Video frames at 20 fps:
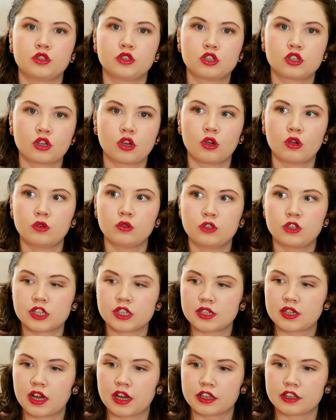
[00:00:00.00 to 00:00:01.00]
So
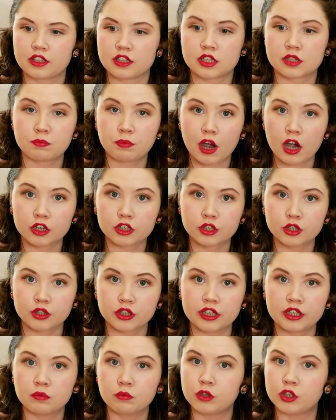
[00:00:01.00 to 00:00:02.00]
just like the
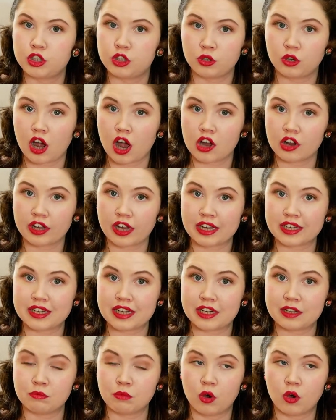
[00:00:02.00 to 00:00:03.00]
sparterie, which you can't get
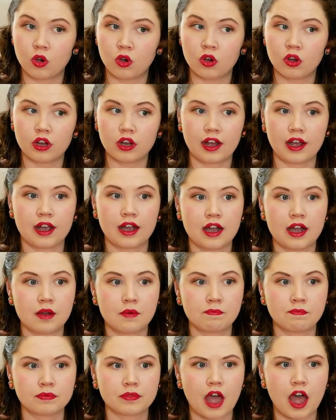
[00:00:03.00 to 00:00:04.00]
anymore,
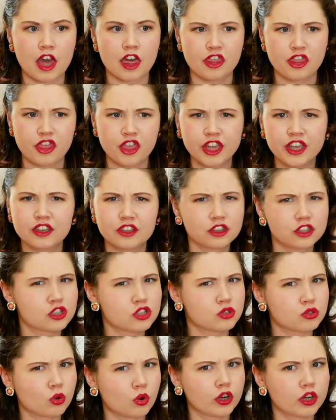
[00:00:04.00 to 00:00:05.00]
um, I think the
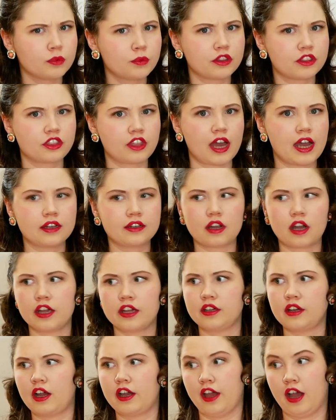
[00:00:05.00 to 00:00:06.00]
story with that I,
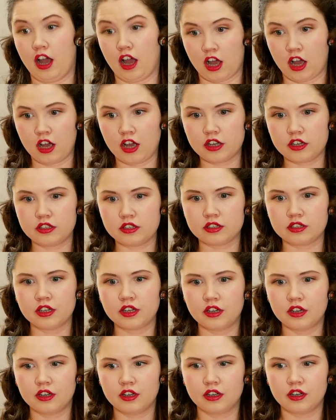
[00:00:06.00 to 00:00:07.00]
I heard
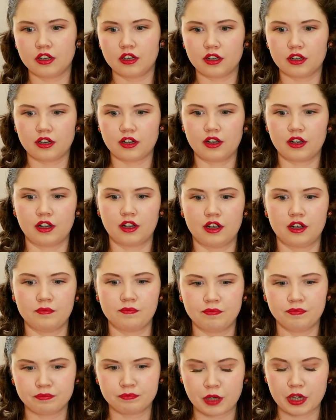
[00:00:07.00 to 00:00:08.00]

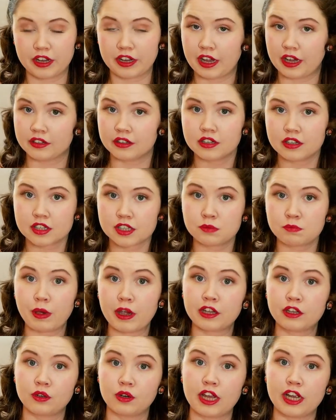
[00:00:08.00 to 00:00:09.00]
um, but again,
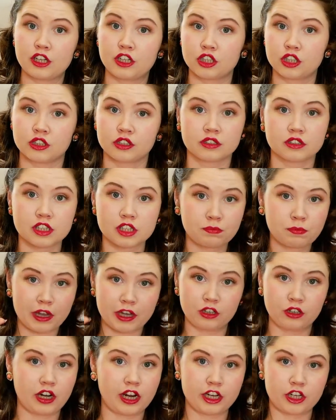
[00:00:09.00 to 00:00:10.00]
speculation,
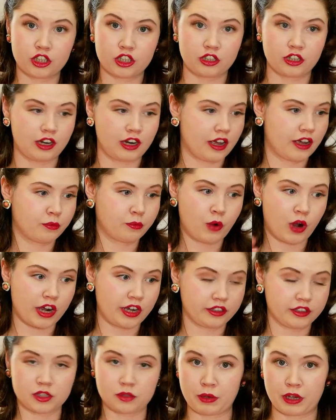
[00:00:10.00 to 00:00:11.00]
speculation alert,
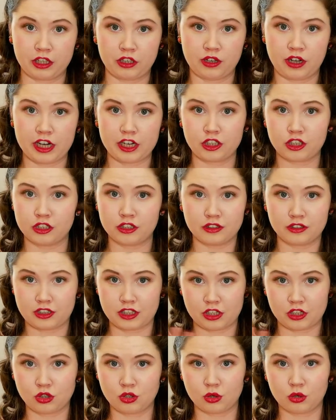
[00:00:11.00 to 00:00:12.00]
wild speculation.
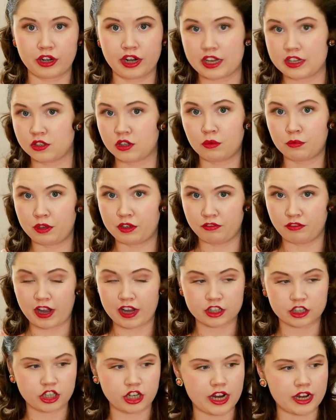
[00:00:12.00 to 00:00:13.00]
This story has not been
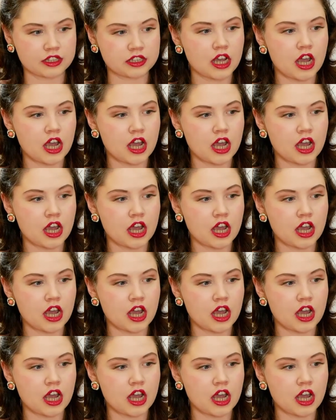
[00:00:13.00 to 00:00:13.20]
fact checked.